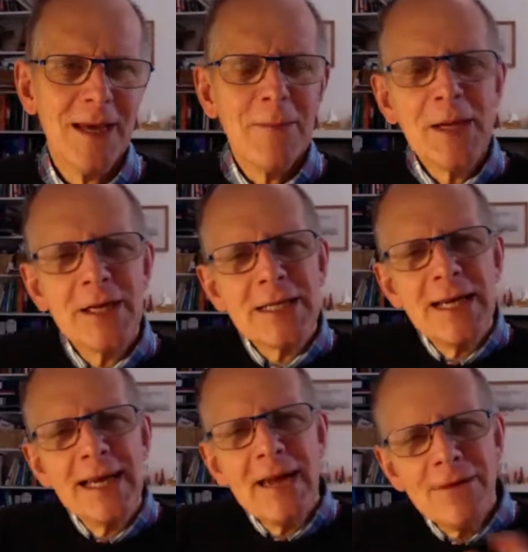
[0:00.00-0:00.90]
Because
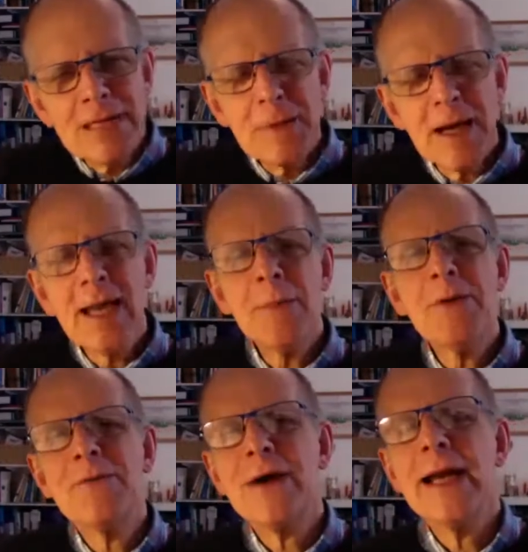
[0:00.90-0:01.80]
if he's been a
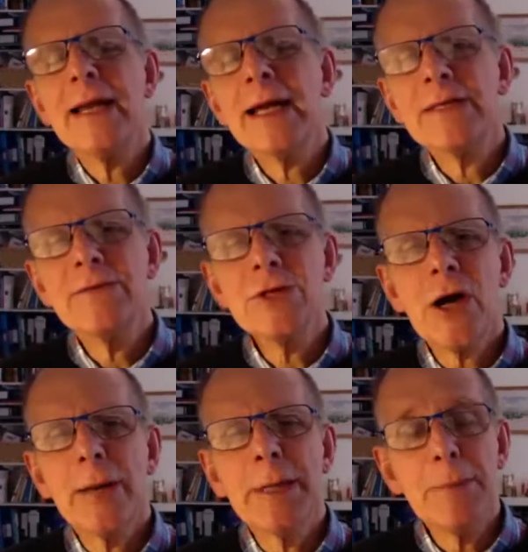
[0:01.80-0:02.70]
leper for any length of
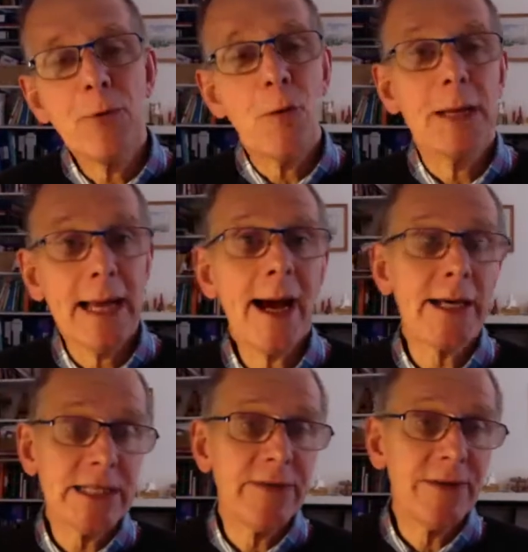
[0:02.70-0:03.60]
time, and he probably
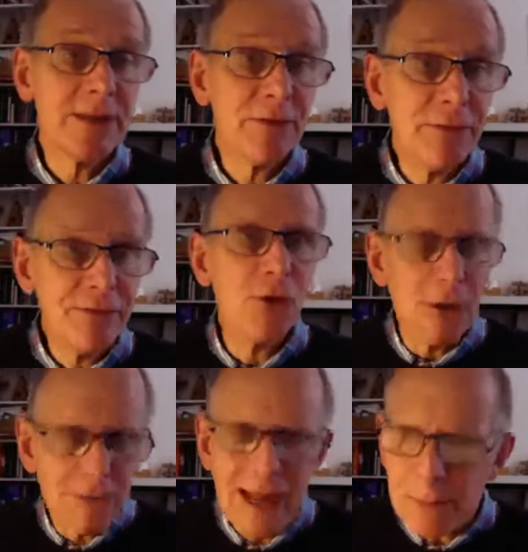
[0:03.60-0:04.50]
has if he's full
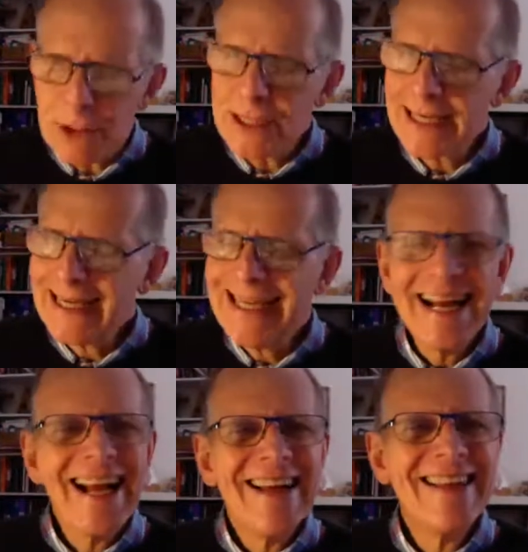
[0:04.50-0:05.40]
of leprosy,
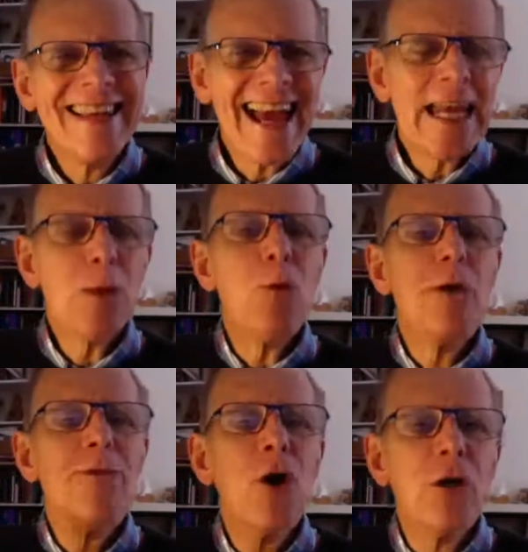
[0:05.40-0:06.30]
then he
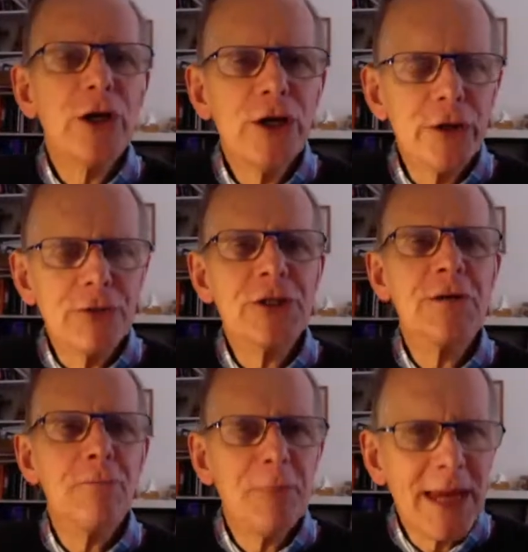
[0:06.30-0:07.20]
will have got used
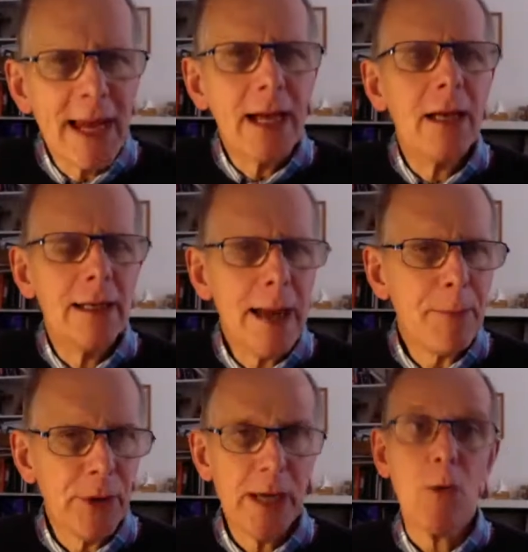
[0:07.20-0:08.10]
to being a
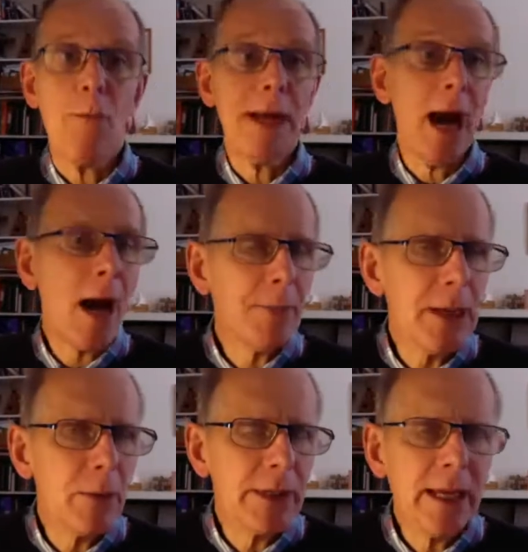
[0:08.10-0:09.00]
leper. He won't be
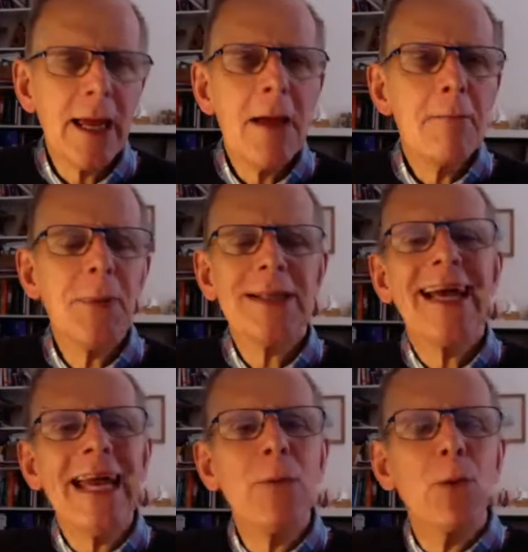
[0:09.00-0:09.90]
happy with it, but
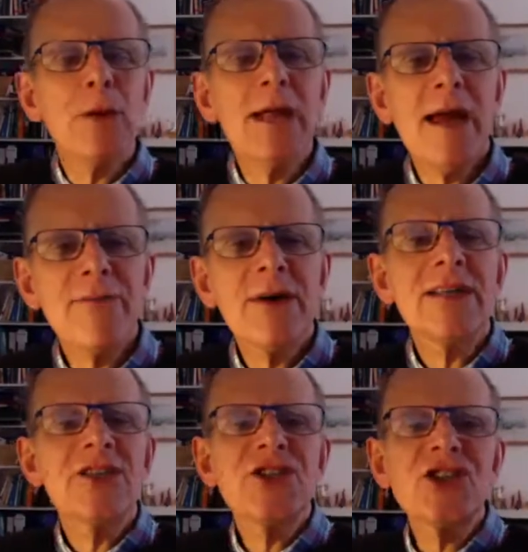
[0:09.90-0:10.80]
he will live
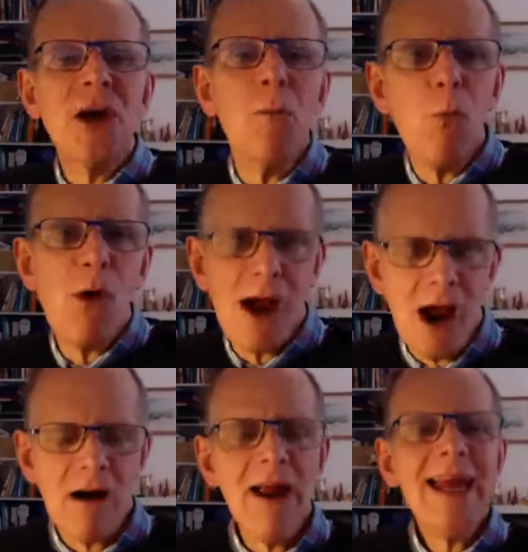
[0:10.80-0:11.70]

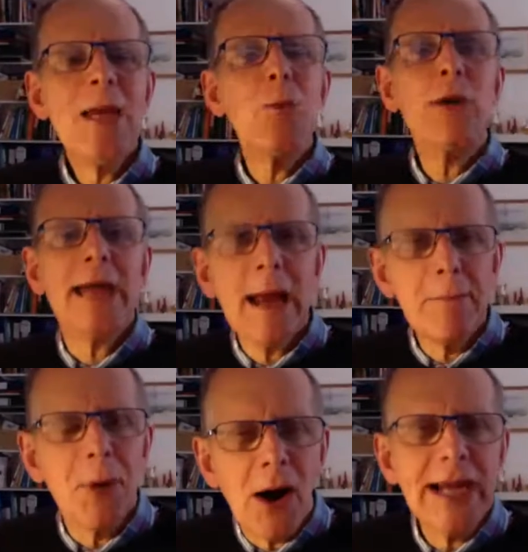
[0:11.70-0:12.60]
somewhere. He will
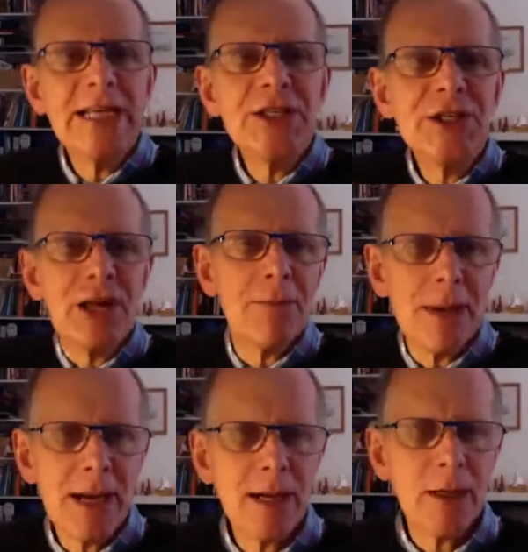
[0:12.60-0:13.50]
get by
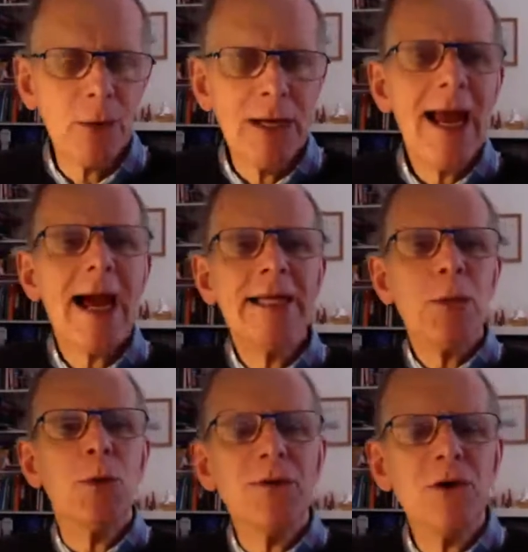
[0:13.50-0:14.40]
somehow. And he
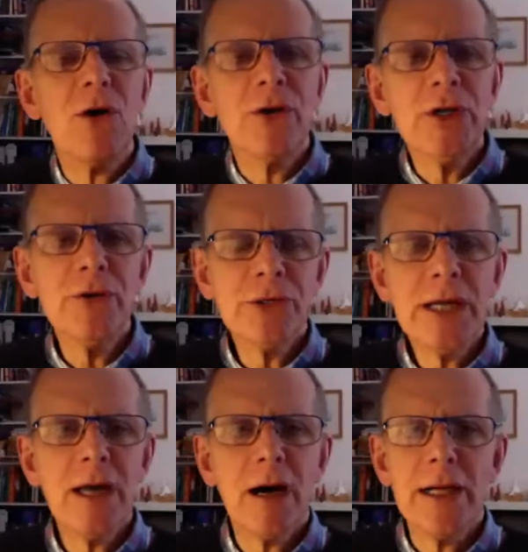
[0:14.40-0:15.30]
will have got used to
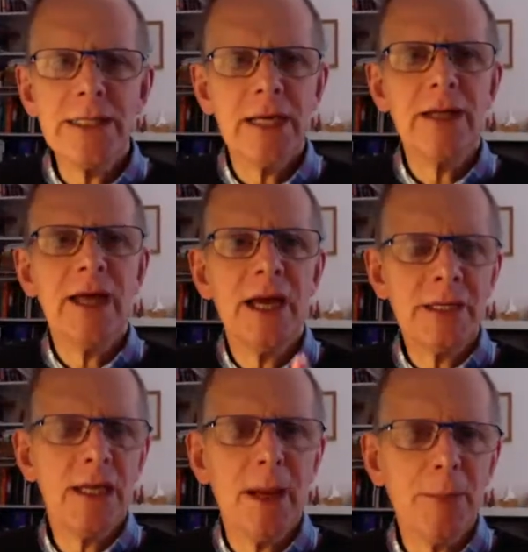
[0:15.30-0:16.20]
the idea that he
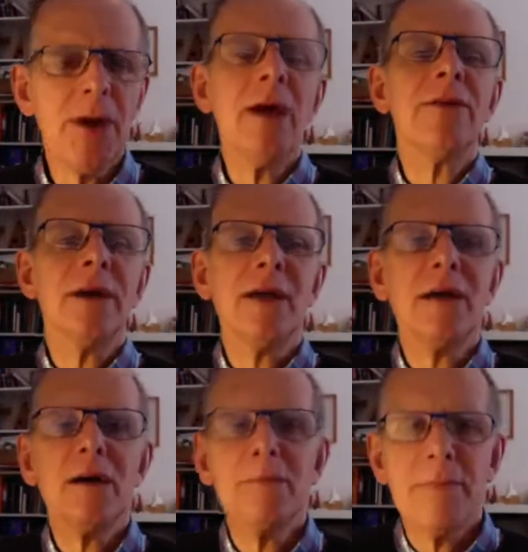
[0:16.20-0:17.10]
is a leper, that he
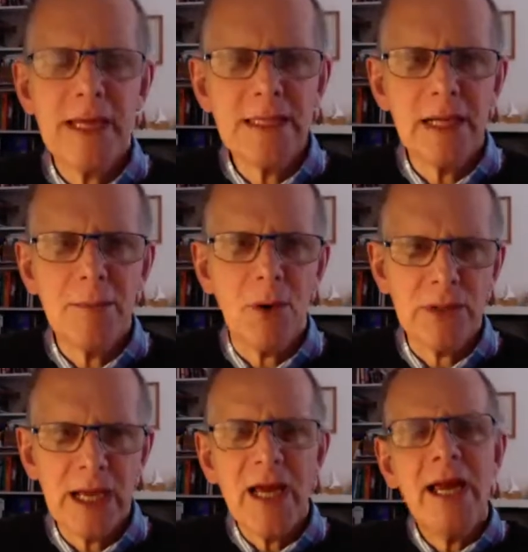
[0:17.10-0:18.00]
can't meet
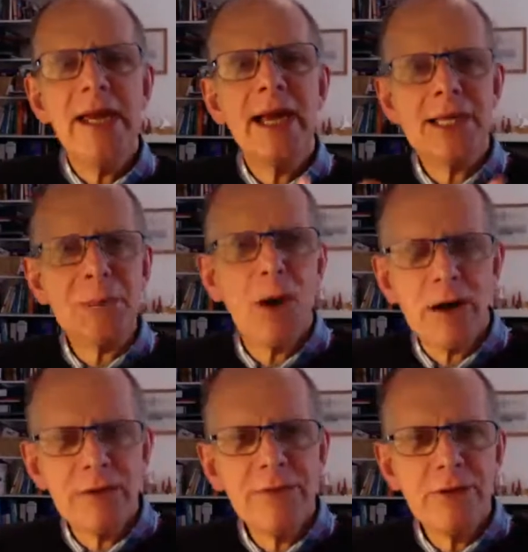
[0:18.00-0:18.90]
anybody. He gets by
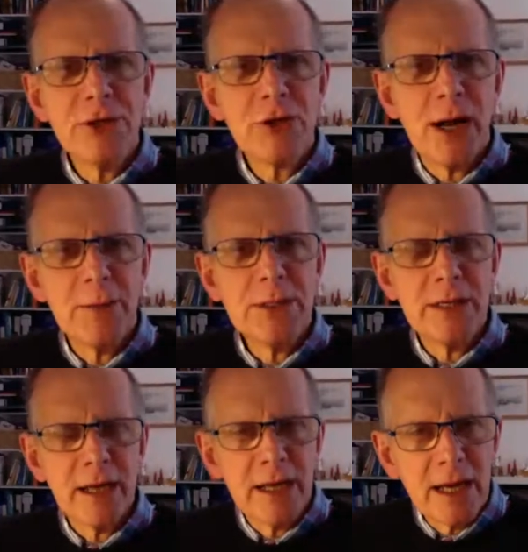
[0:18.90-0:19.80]
on a few scraps
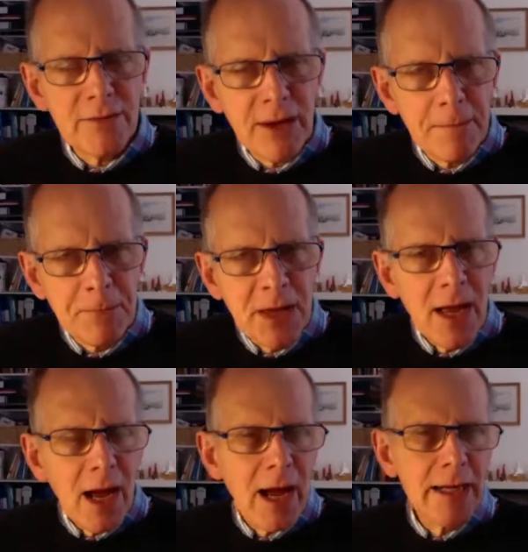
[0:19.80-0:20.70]
that they give him,
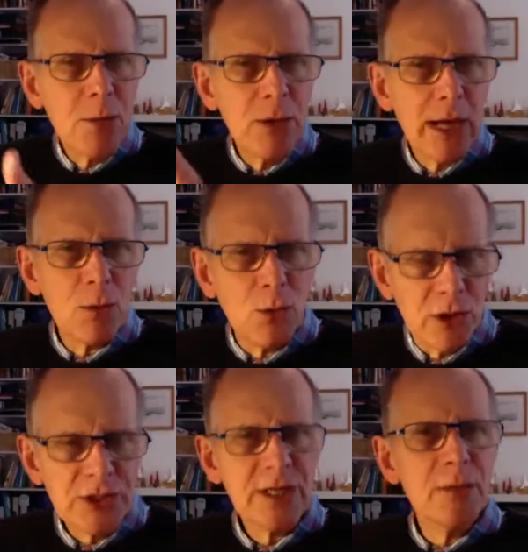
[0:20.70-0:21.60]
and he will get
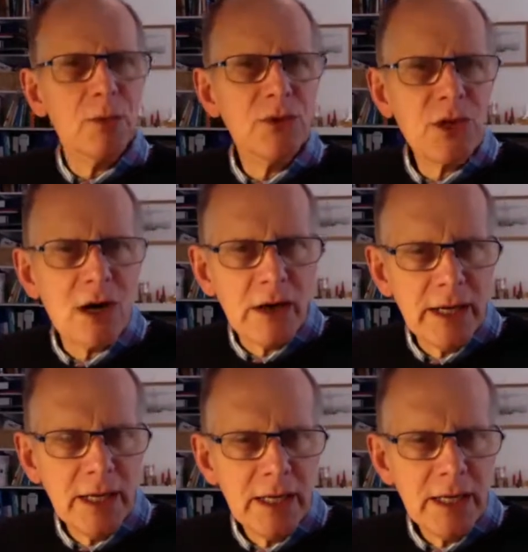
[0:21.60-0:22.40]
worse and he will die.